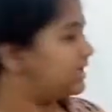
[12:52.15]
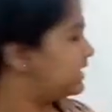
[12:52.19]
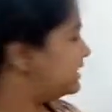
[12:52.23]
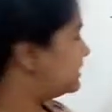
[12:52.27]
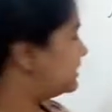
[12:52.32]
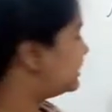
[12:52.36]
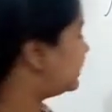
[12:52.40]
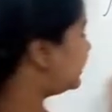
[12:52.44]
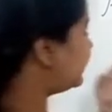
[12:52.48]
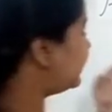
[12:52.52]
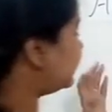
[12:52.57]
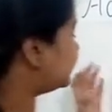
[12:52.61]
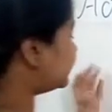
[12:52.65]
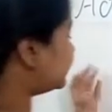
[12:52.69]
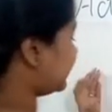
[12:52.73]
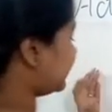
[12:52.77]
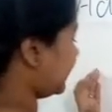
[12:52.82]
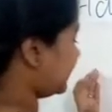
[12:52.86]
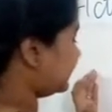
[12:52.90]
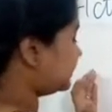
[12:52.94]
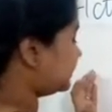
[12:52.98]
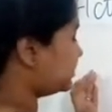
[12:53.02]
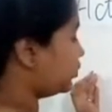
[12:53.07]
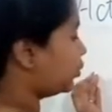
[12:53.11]
These
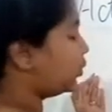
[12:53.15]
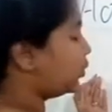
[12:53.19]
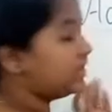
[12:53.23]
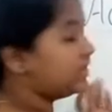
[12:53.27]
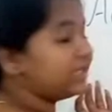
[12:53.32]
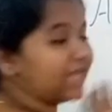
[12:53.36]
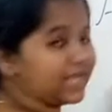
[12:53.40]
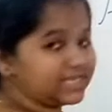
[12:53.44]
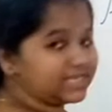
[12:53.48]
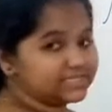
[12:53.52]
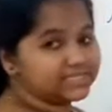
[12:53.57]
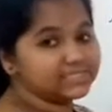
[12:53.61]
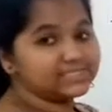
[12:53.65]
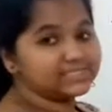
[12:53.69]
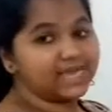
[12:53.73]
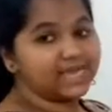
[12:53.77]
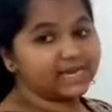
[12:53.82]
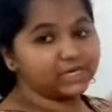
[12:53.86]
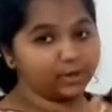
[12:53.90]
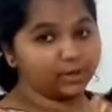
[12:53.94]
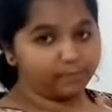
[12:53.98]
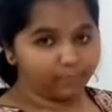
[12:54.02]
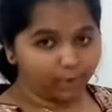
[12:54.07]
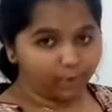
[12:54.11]
things would get inside
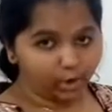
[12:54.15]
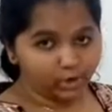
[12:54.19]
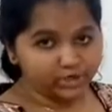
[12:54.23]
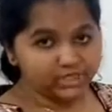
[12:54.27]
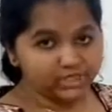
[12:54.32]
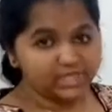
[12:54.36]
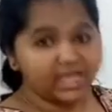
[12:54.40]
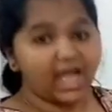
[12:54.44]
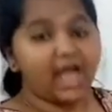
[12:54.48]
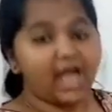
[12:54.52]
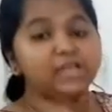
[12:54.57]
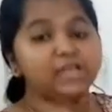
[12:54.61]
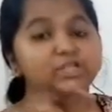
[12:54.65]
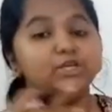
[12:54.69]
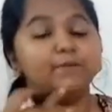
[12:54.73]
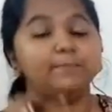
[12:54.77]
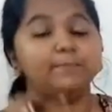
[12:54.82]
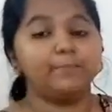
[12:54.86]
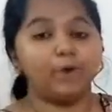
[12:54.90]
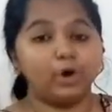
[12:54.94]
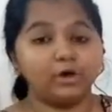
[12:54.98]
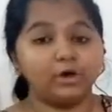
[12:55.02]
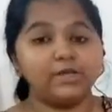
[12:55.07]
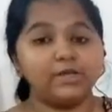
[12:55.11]
your body and your
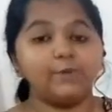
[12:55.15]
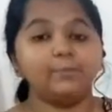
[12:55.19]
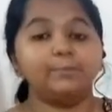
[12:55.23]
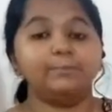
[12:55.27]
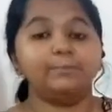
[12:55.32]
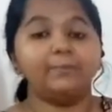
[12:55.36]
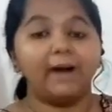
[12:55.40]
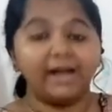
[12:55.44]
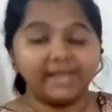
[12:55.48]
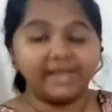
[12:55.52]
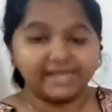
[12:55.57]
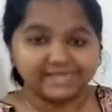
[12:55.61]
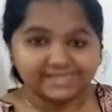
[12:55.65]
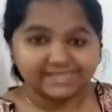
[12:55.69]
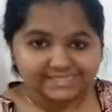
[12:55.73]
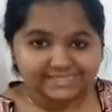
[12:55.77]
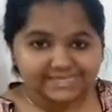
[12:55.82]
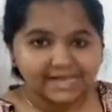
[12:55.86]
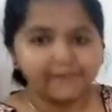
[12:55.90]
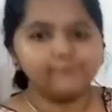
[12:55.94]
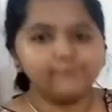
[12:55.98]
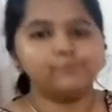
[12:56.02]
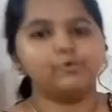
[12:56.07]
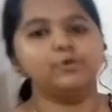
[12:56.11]
body by
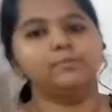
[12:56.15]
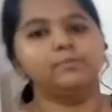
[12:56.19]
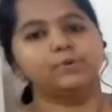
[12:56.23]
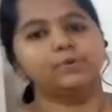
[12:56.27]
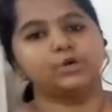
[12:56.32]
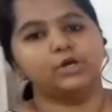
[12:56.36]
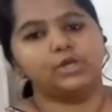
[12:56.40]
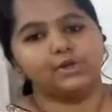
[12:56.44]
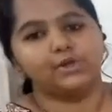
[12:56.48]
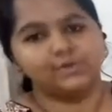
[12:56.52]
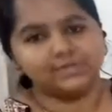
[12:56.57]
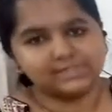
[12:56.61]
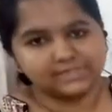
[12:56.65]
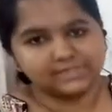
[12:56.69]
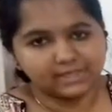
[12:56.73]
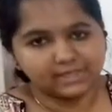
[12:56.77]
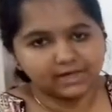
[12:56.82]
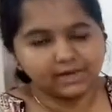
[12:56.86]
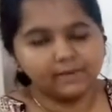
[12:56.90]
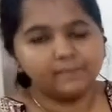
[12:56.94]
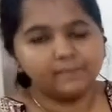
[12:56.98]
itself would produce the